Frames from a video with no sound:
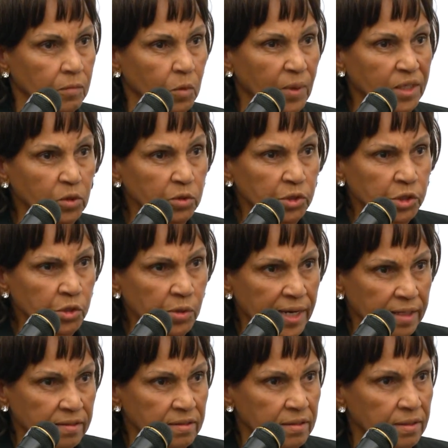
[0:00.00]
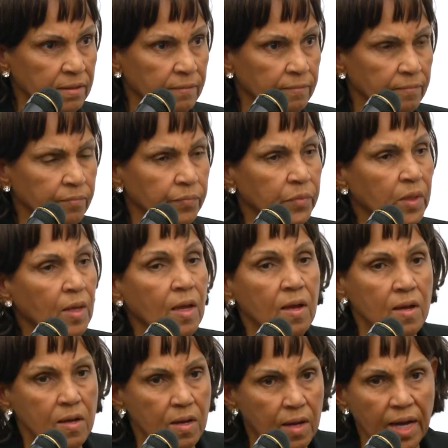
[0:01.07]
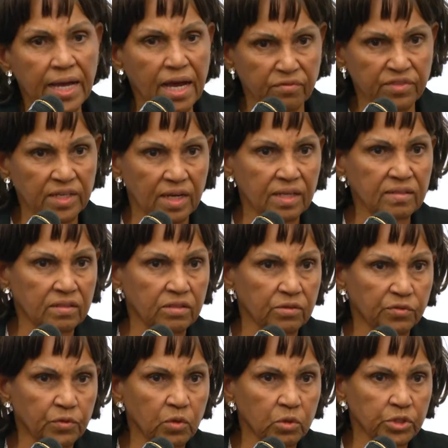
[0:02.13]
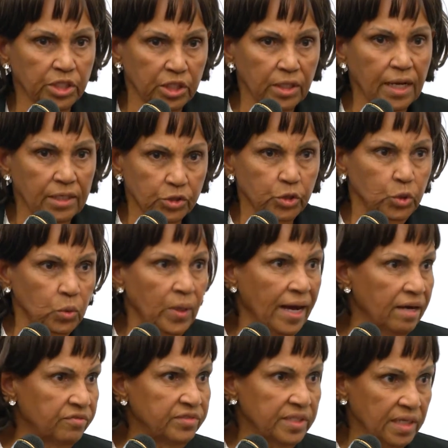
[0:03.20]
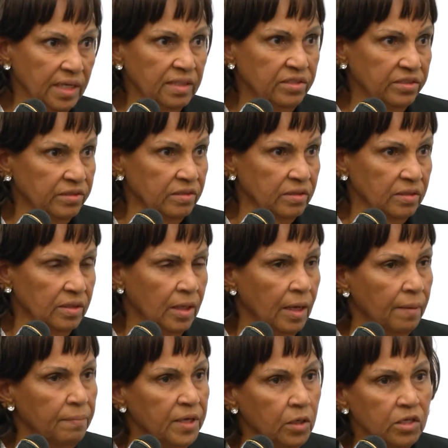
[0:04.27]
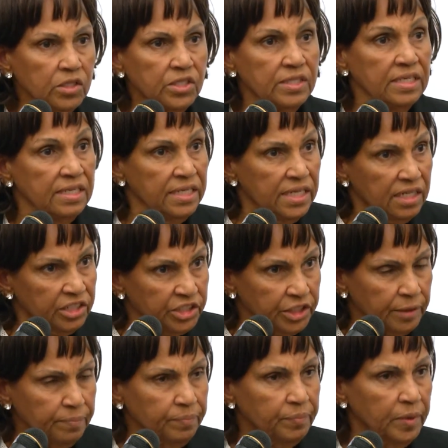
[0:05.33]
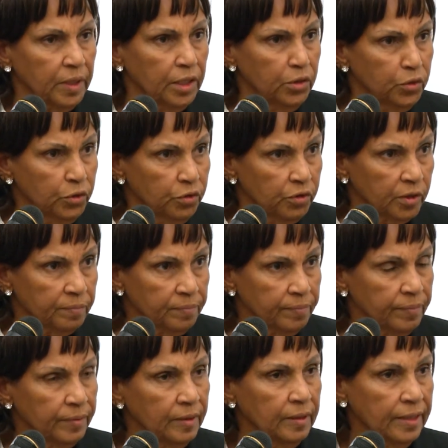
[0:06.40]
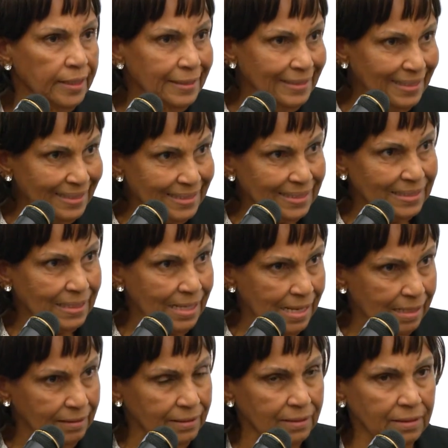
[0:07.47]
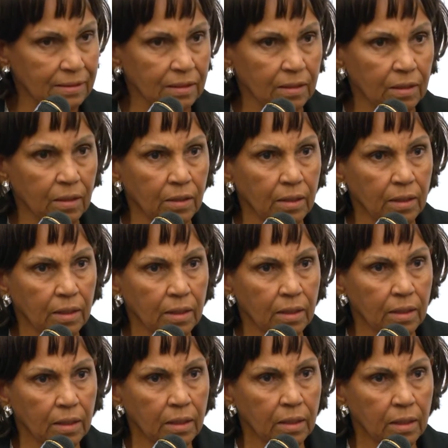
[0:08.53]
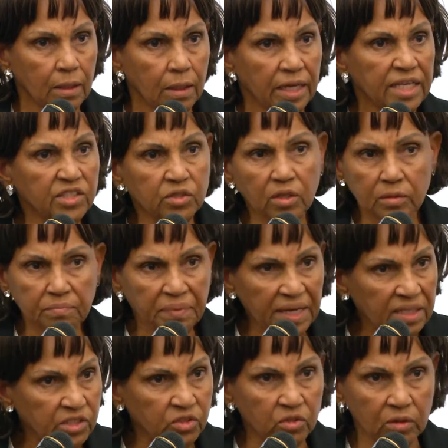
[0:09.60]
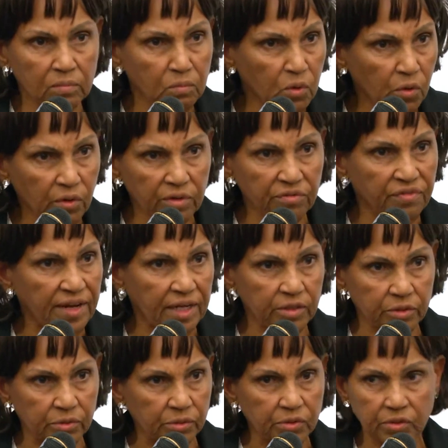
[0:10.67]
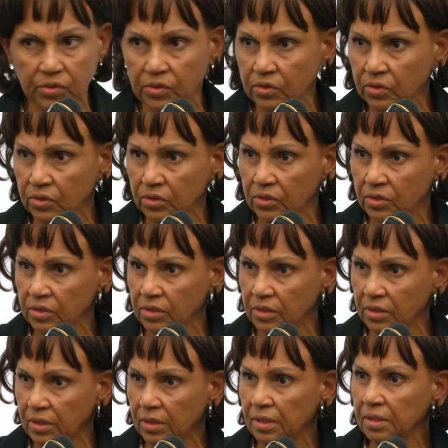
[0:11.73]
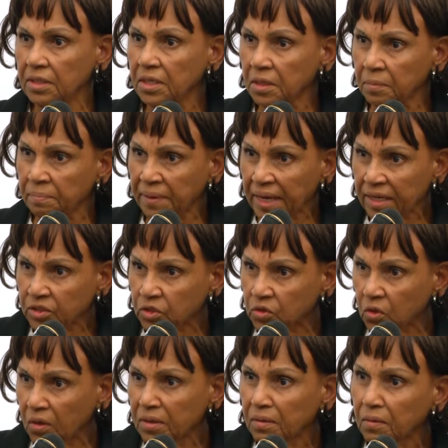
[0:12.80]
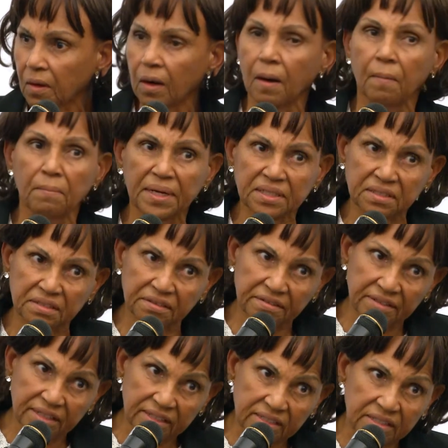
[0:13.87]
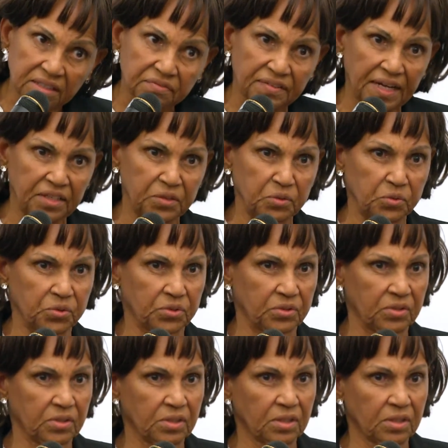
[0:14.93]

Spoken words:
Why don't you do that? I have the answer, of course, and as you have the answer. Because the leadership in Europe, in this case, is not based on moral values. They are based on materialistic values.